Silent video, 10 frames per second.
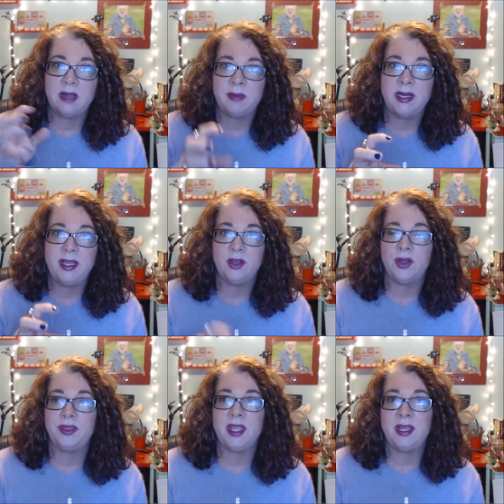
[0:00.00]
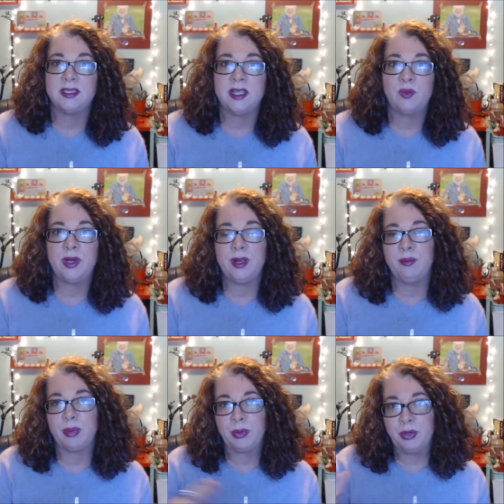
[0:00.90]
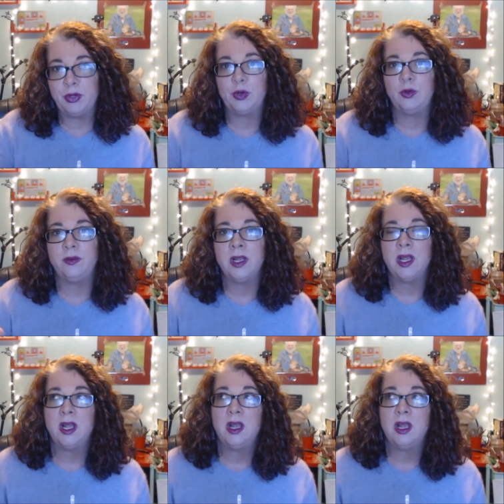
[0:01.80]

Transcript: that money on things that would improve